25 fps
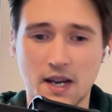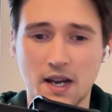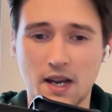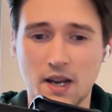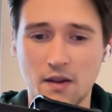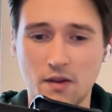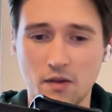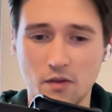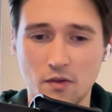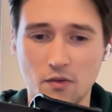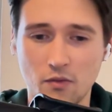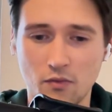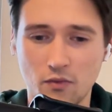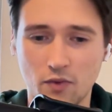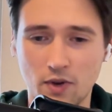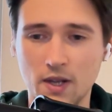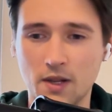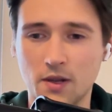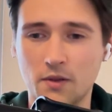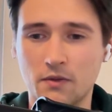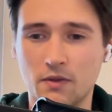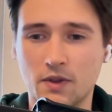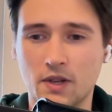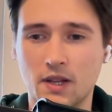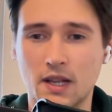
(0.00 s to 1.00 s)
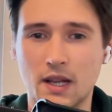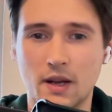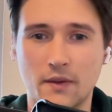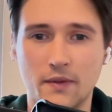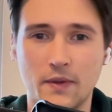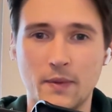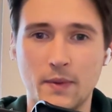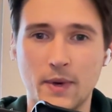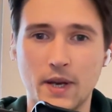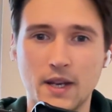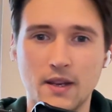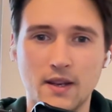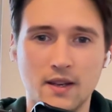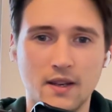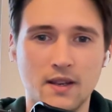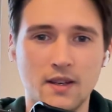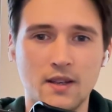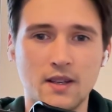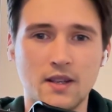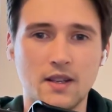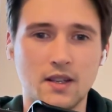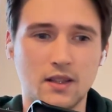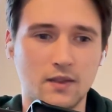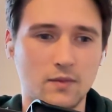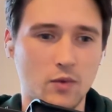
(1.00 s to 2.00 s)
I really, really love the way
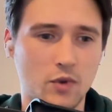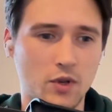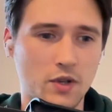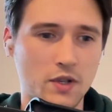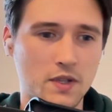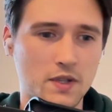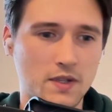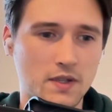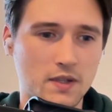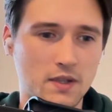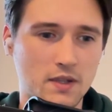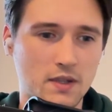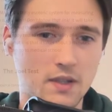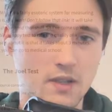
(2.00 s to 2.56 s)
it works.